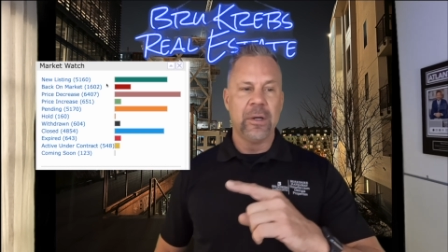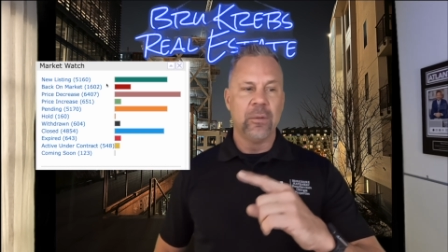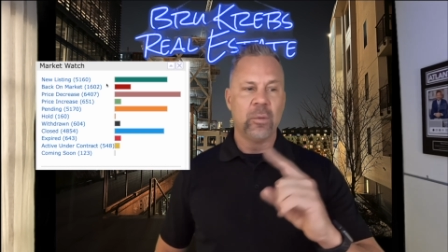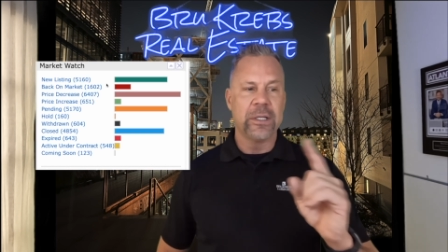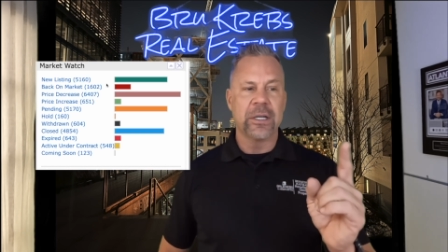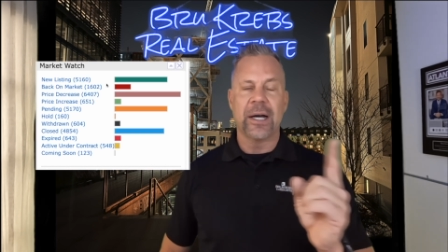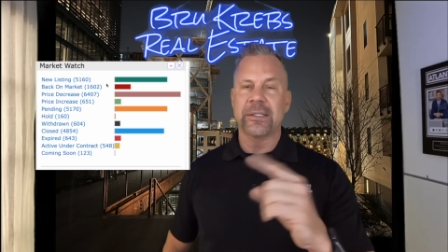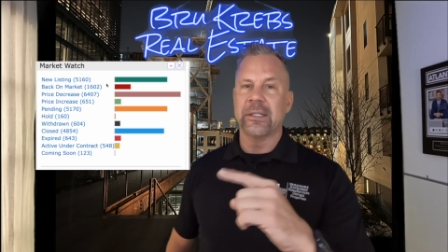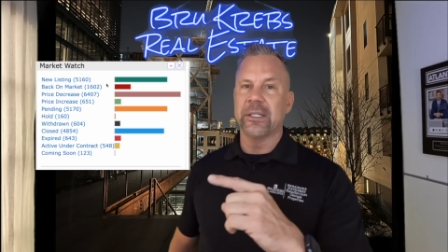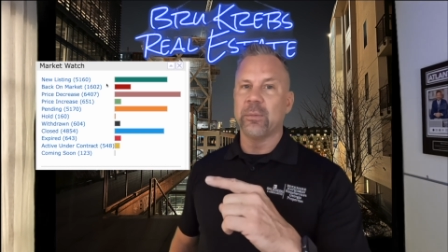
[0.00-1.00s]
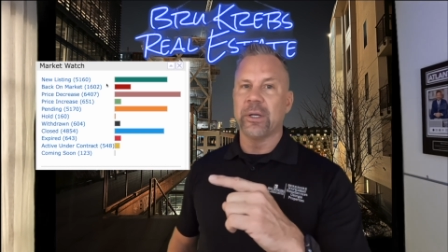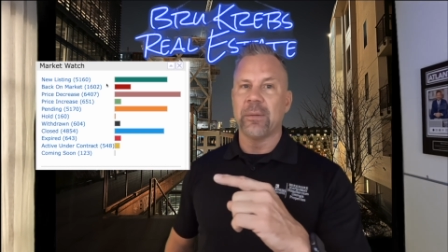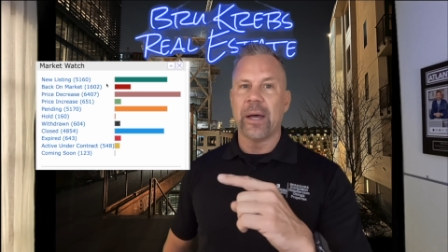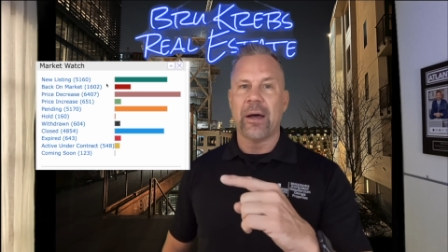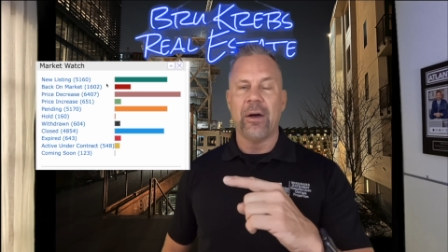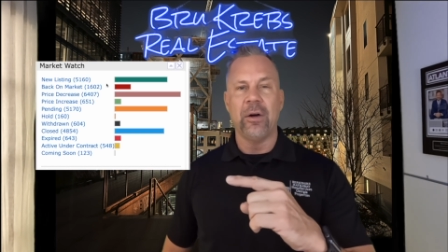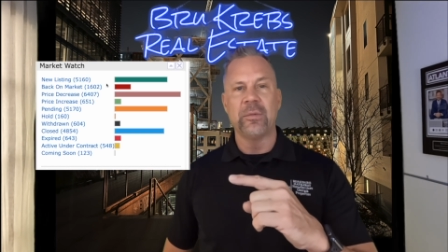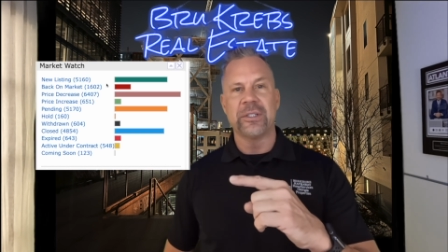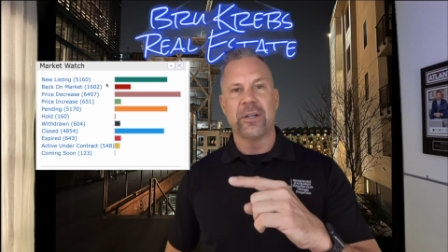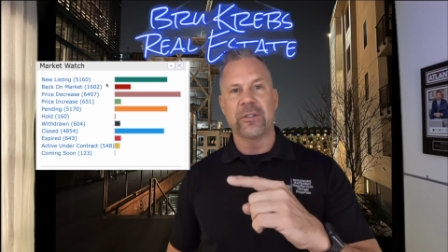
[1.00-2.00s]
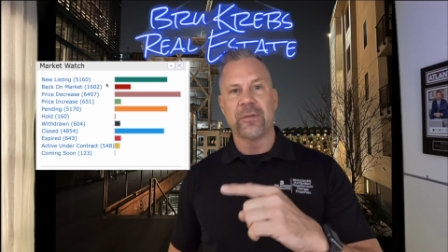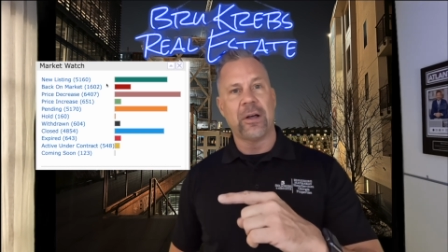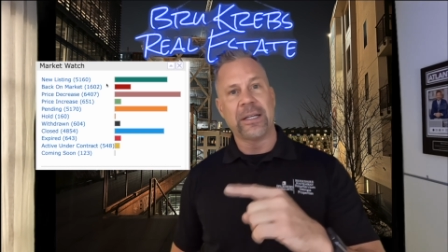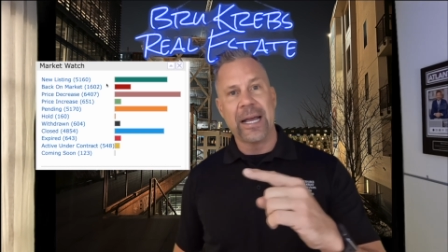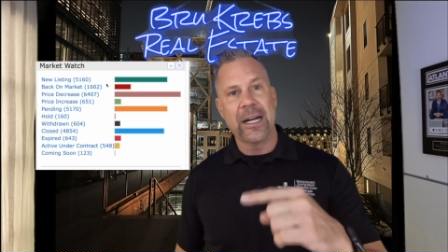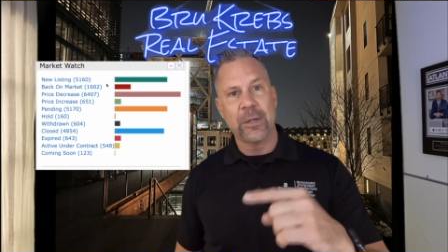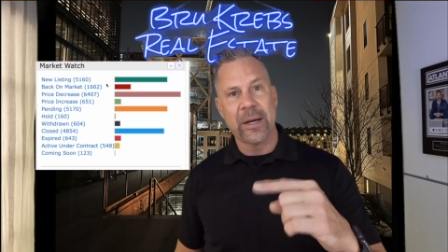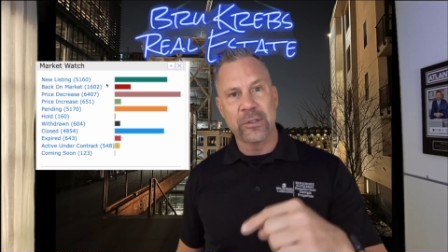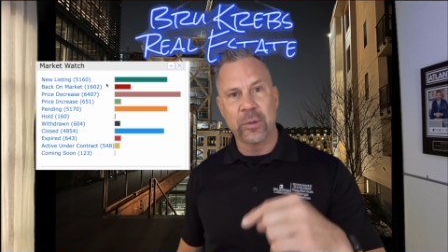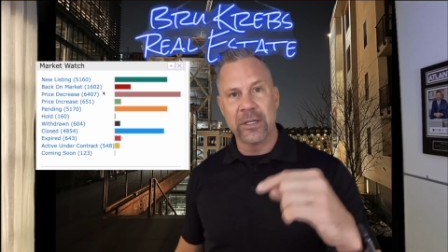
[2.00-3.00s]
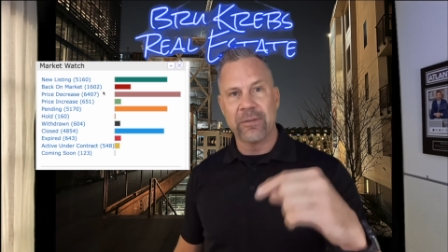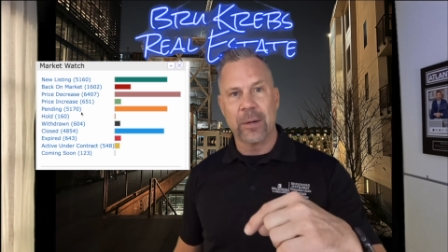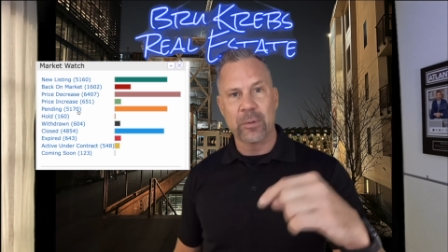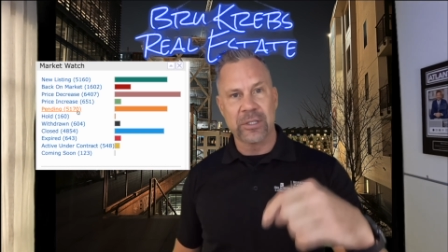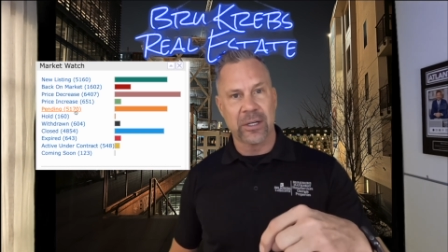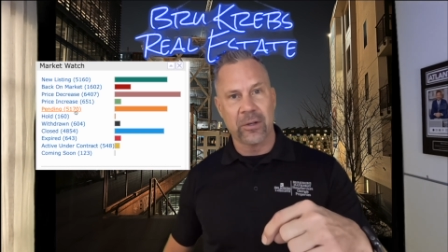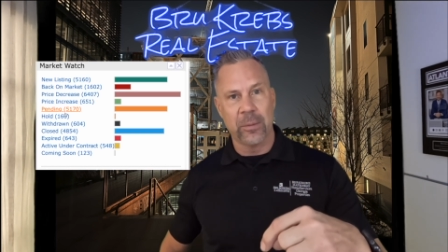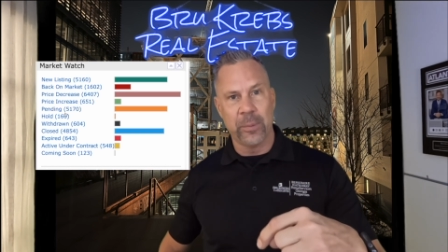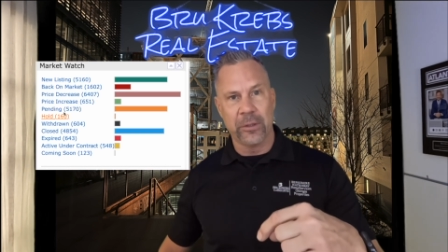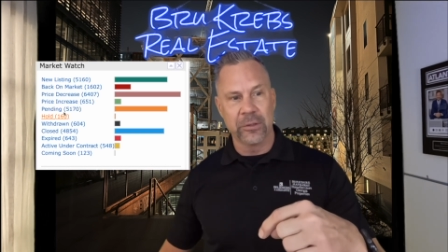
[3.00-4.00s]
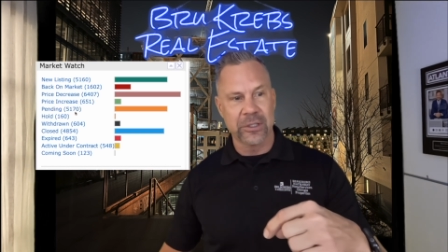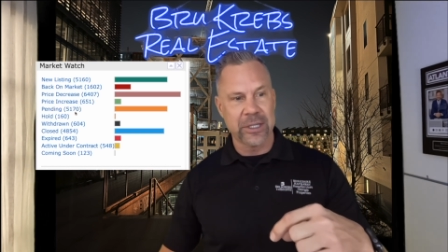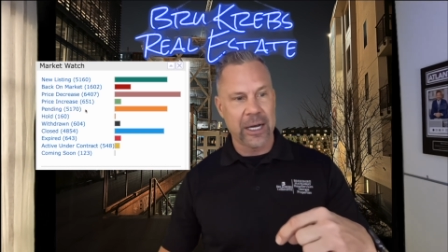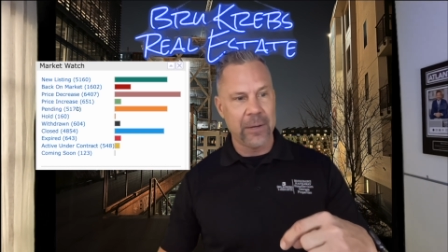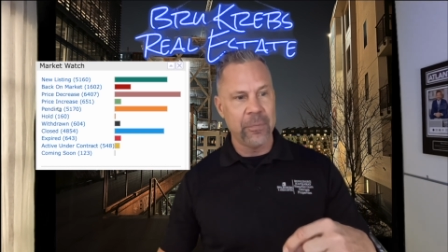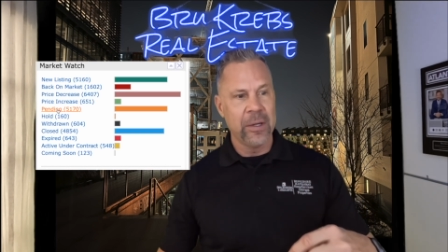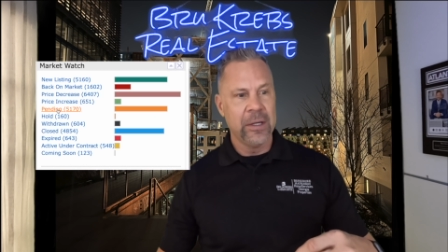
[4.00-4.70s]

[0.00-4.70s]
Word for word: we talked a little bit about home sales falling out at about 25% on the builder side.